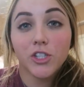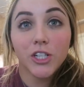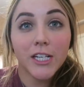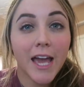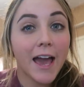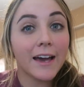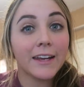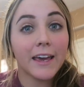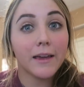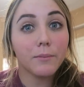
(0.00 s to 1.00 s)
she
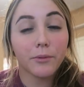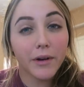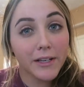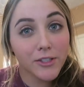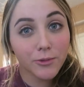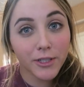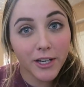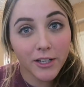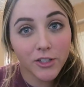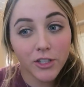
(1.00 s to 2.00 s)
had a breast
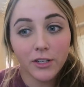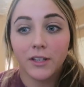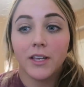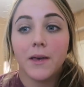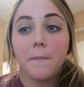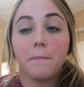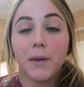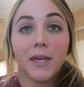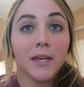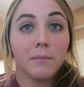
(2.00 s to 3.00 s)
reduction.
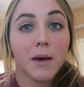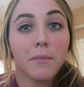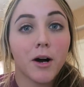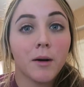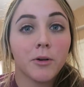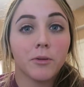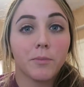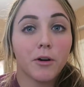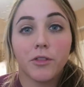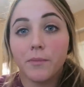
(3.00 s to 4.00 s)
Me and my mom are
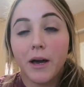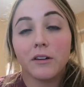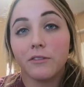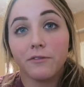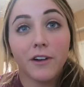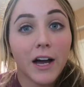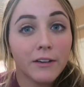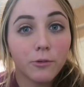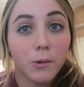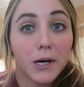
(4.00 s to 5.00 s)
both about
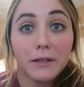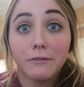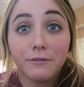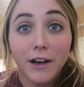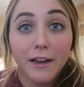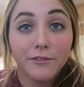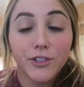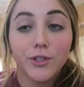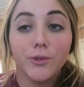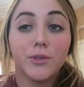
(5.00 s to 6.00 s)
5'1",
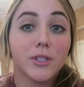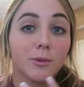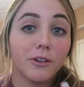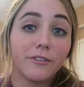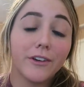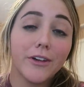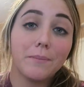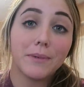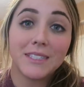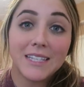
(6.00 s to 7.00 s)
5'2", so we are very
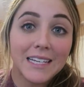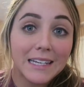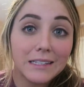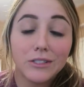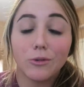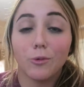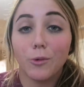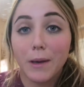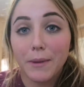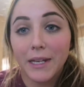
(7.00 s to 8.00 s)
petite
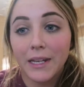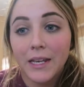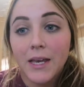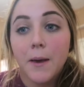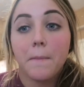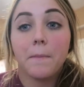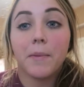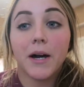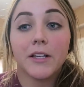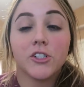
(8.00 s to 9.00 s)
women.
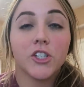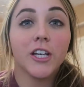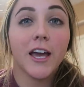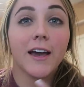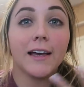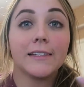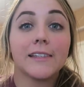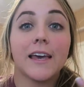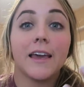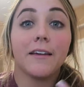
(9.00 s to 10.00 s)
But she has
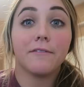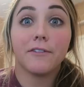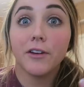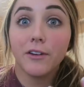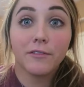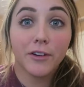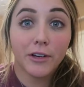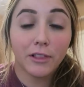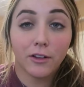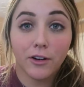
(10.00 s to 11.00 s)
a very,
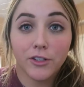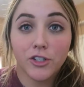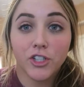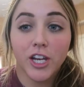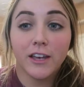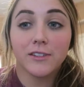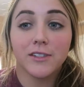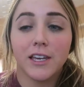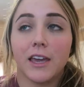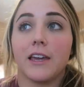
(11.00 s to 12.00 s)
very large
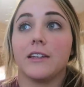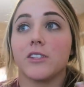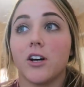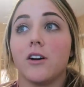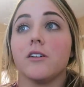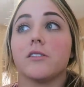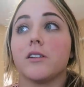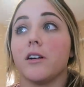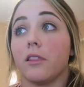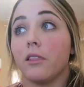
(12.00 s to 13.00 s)
chest and it's
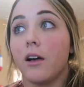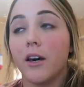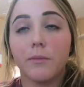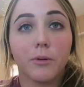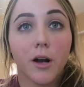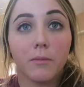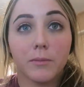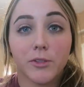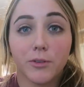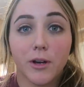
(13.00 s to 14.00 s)
caused a lot of
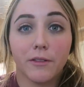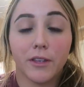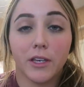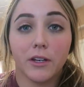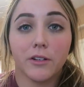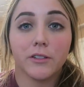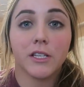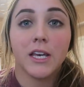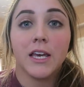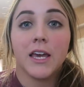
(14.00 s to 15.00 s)
problems throughout the years